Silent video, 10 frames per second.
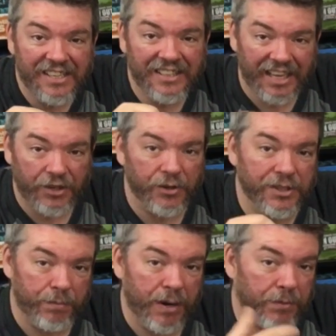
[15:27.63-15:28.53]
later
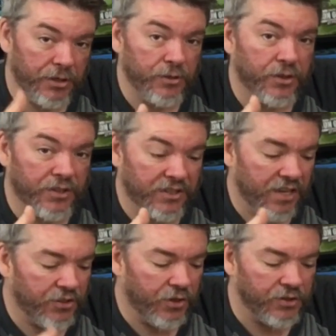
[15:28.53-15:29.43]
to be able to use those
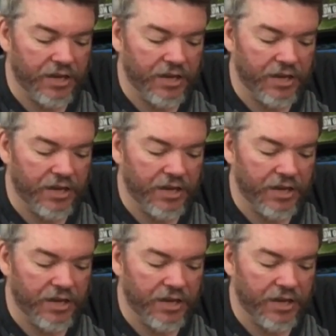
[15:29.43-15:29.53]
success tokens.